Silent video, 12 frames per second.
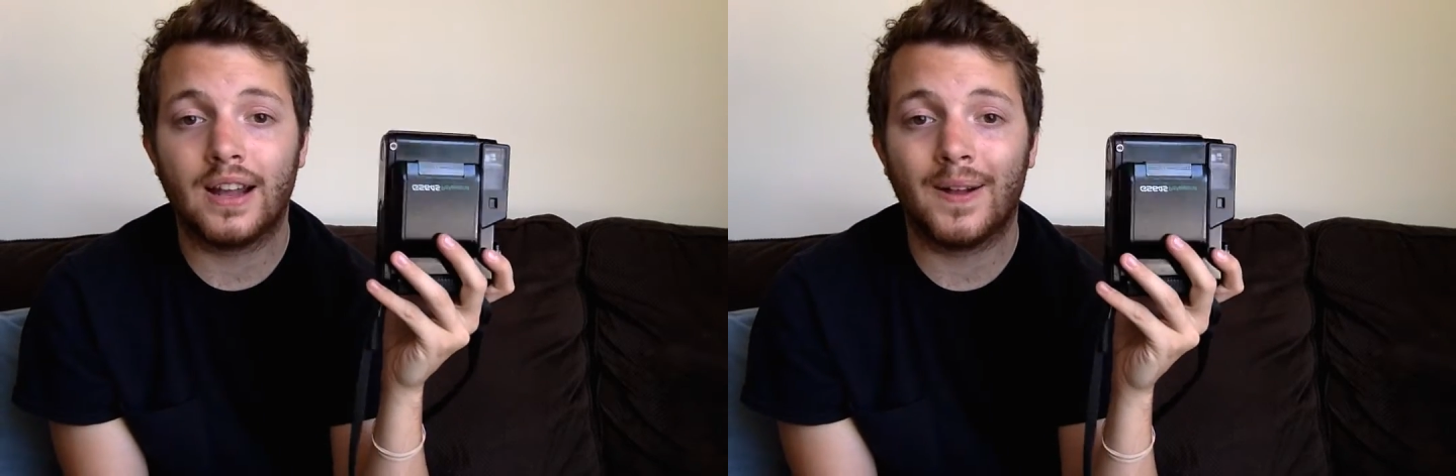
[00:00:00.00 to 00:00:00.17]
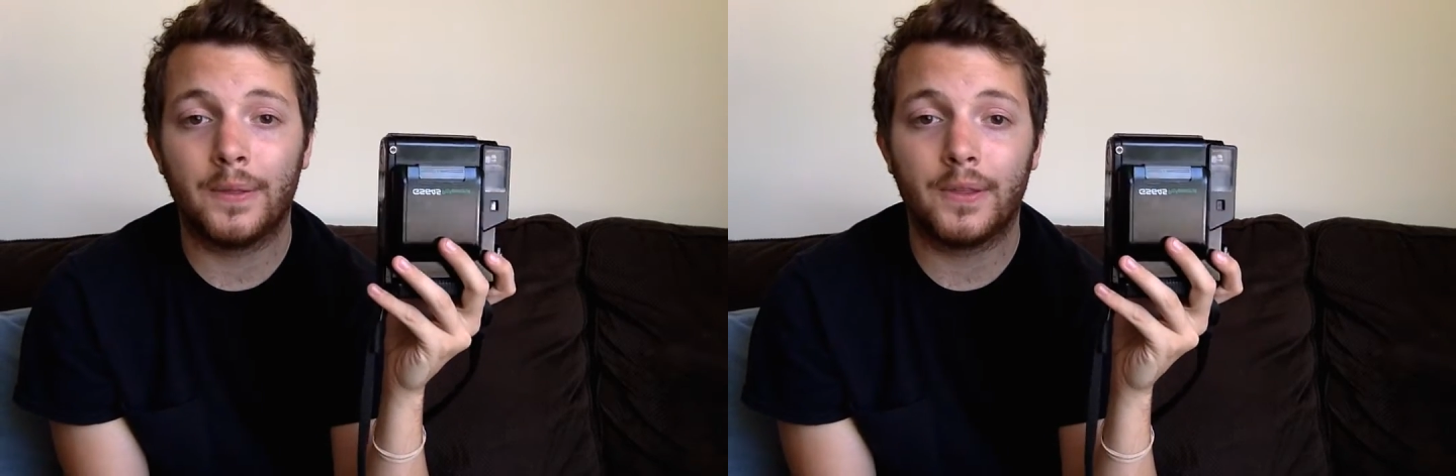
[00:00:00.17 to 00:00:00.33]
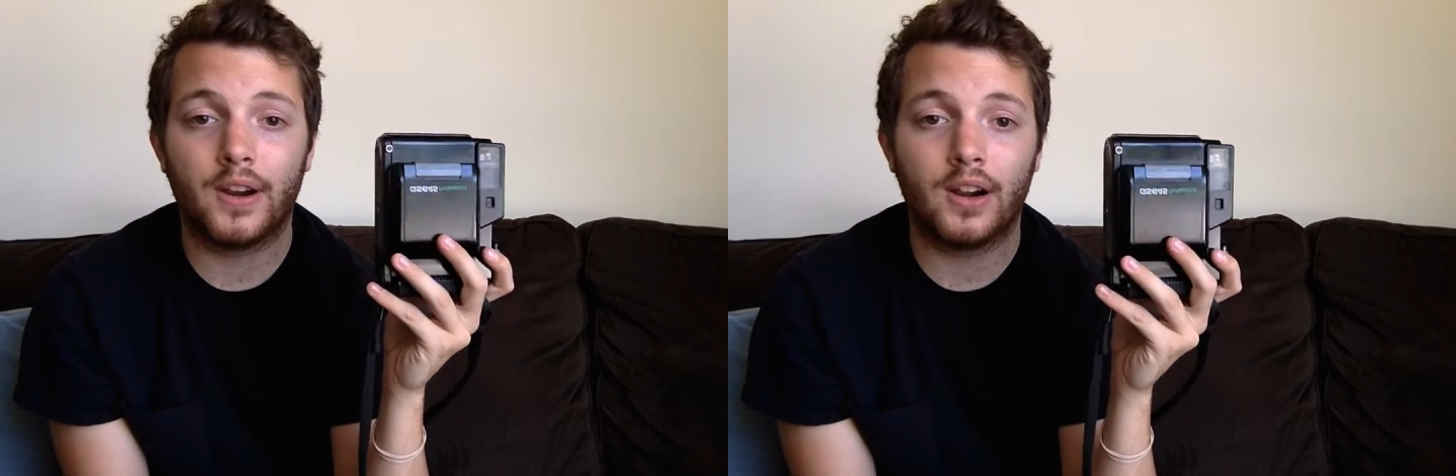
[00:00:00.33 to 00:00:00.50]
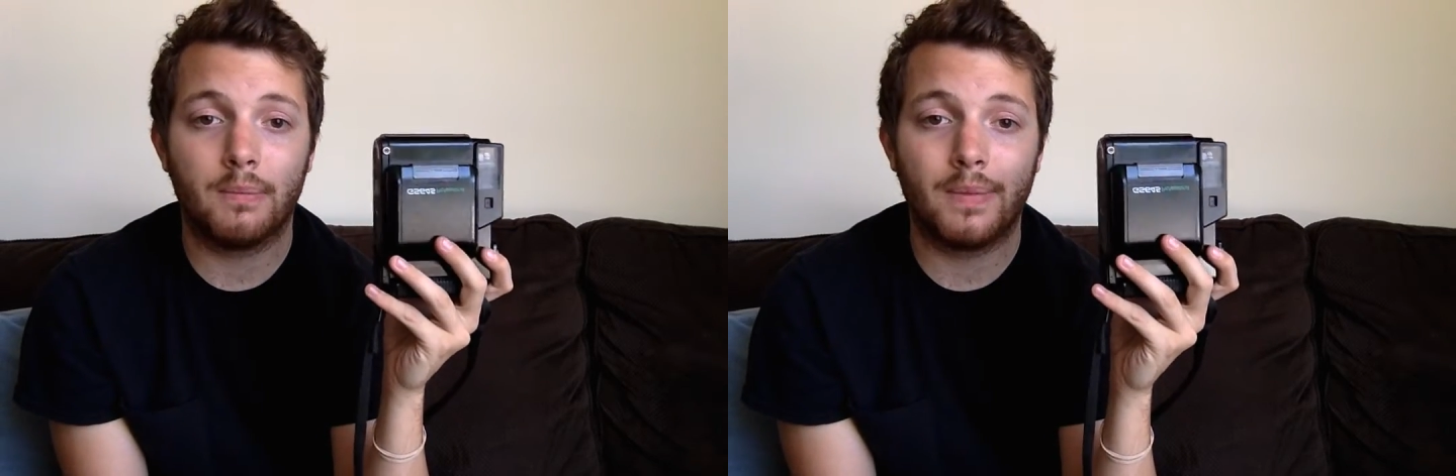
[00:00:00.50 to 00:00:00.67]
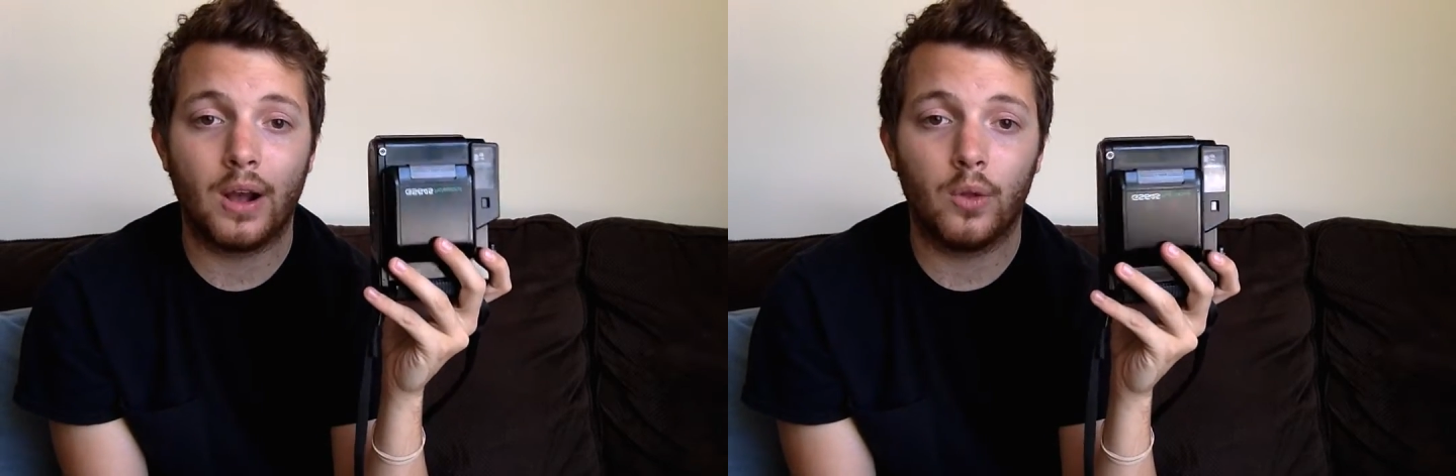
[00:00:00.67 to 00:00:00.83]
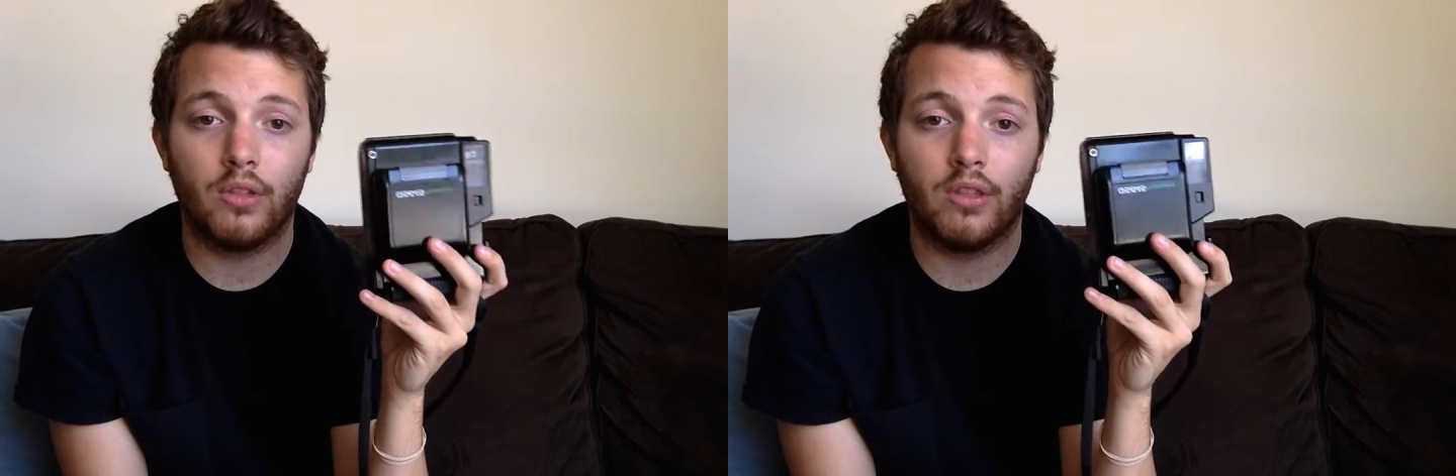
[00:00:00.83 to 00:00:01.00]
out there
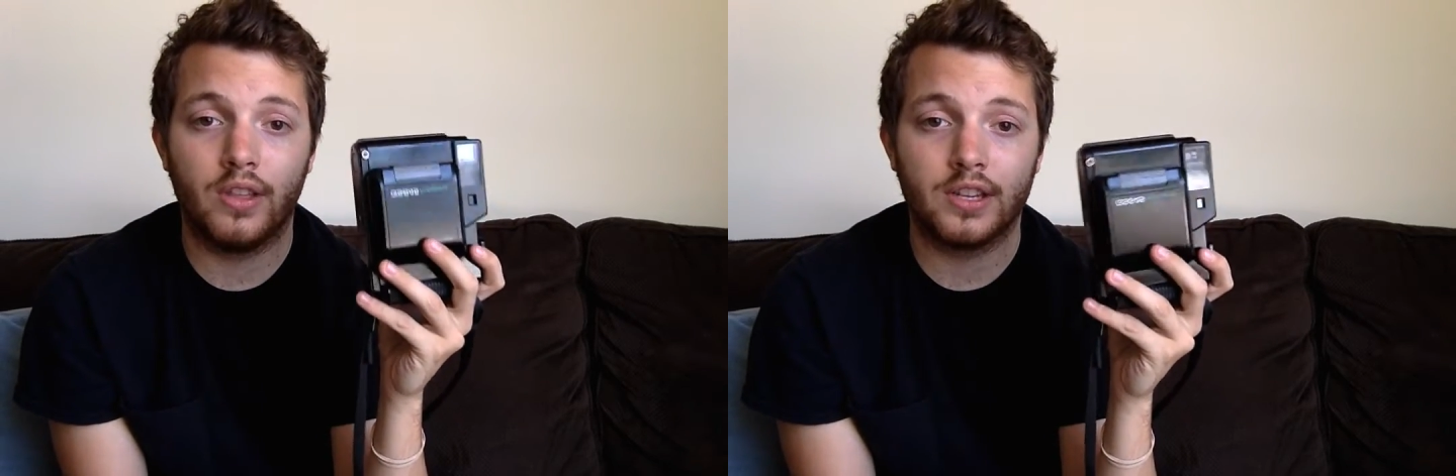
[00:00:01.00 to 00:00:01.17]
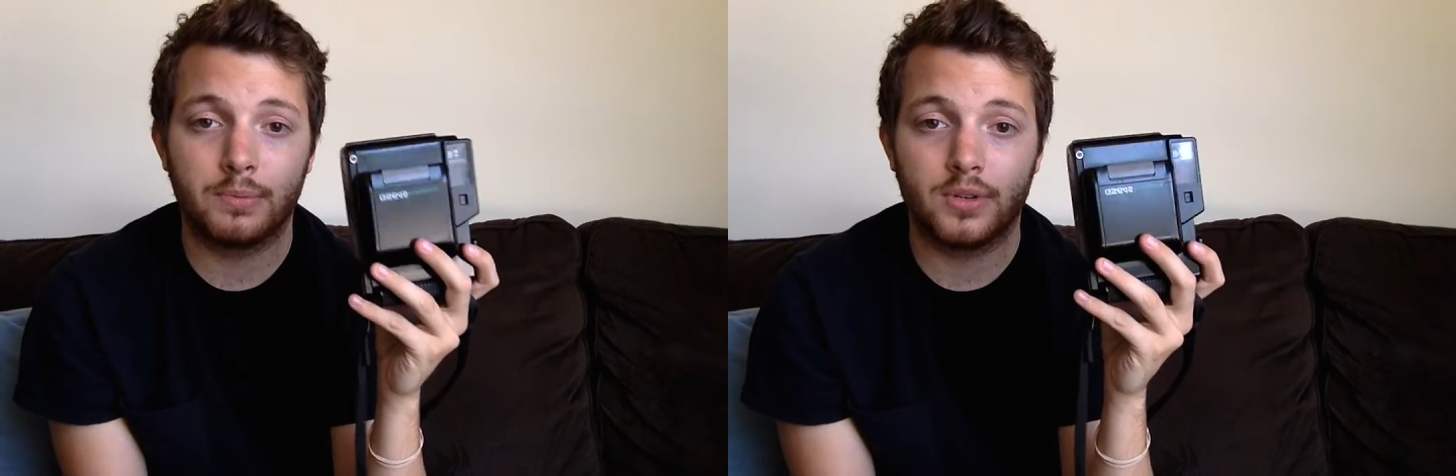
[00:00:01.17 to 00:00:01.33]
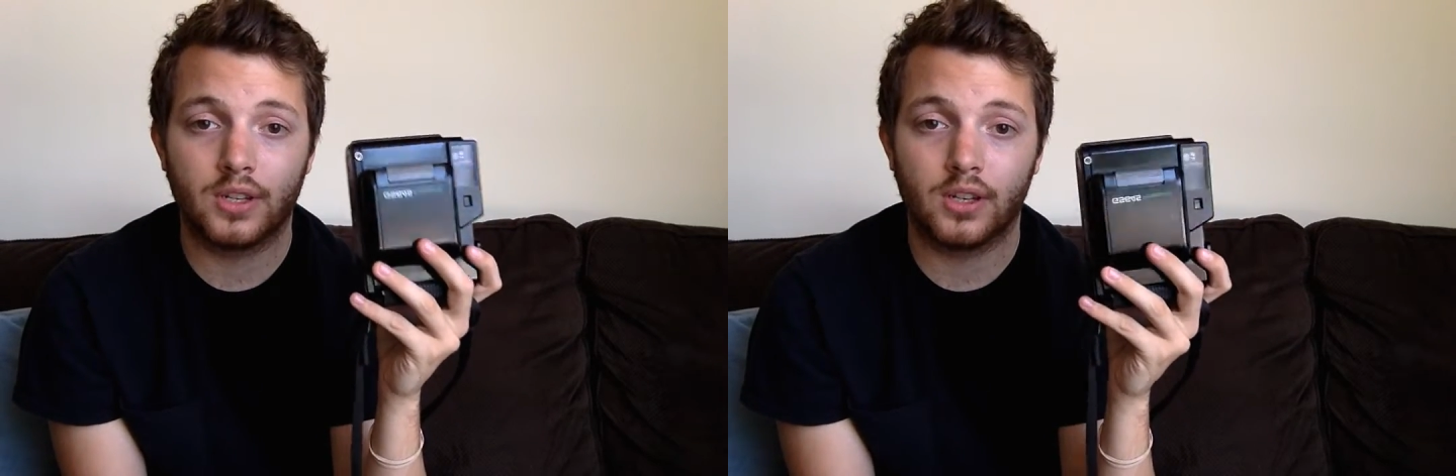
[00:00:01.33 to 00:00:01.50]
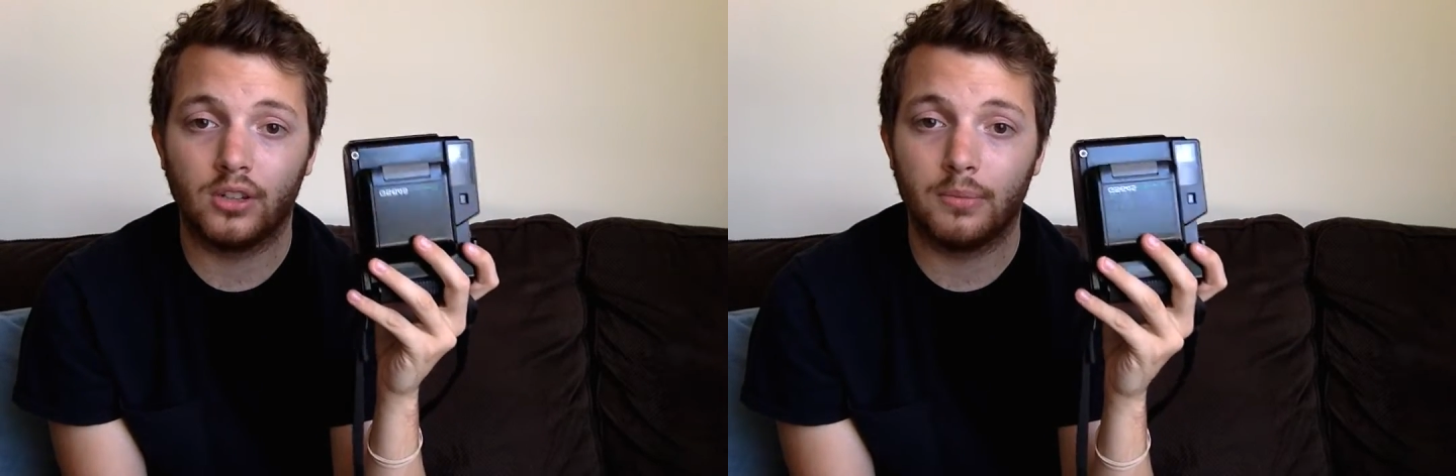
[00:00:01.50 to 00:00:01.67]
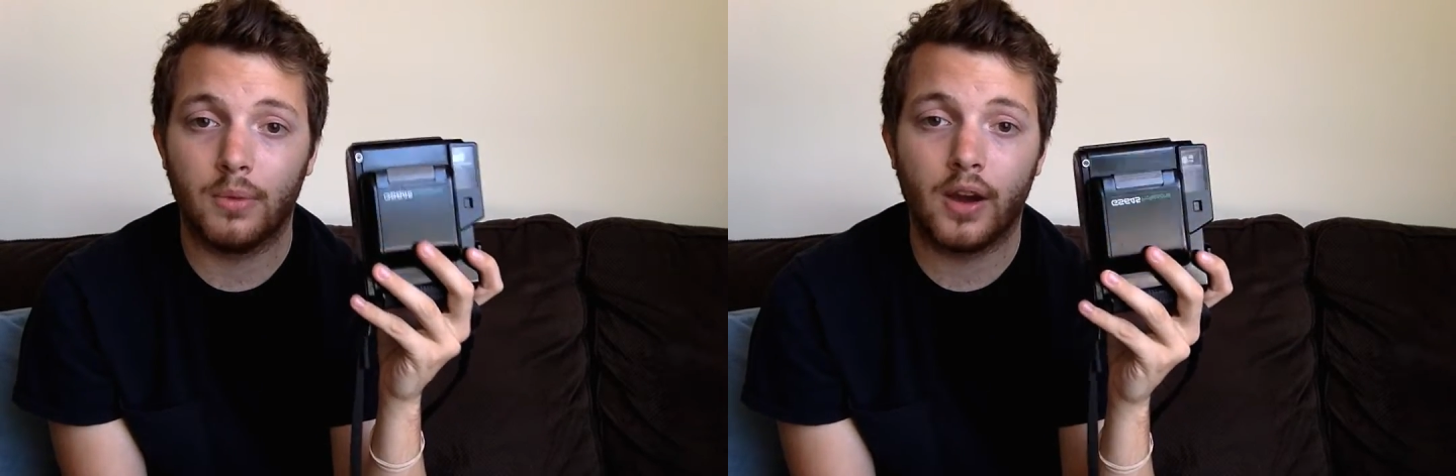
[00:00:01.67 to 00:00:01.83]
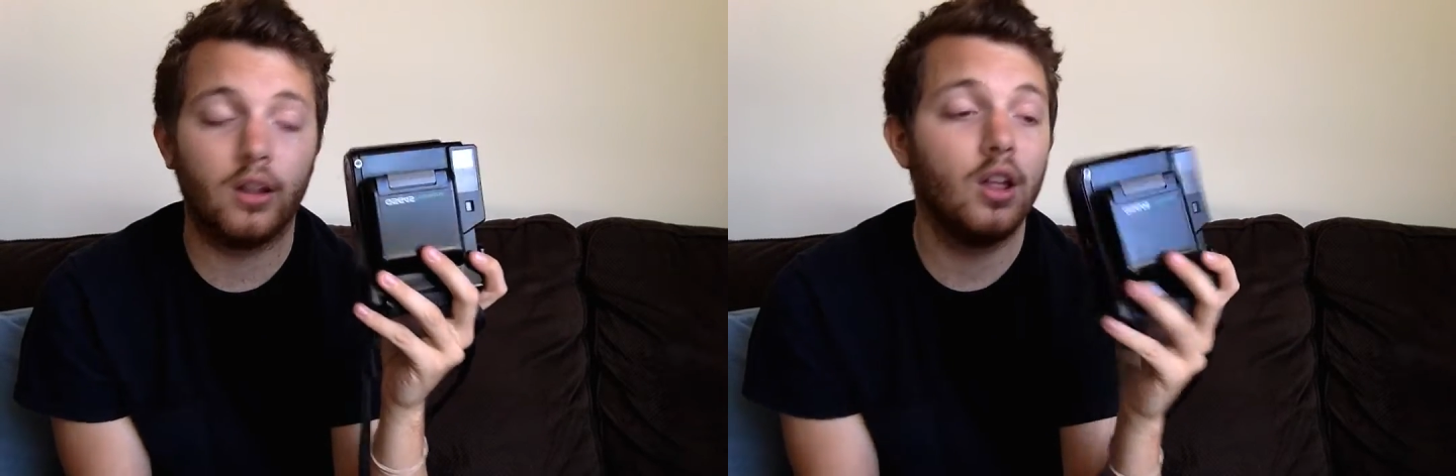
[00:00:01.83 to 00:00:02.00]
about this particular
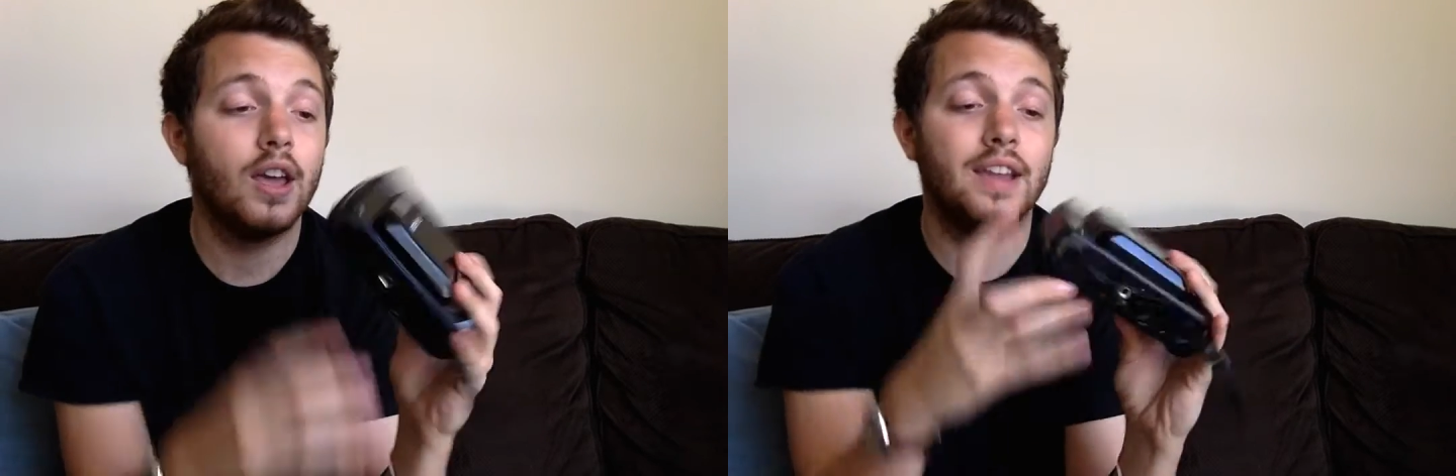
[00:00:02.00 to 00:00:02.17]
model.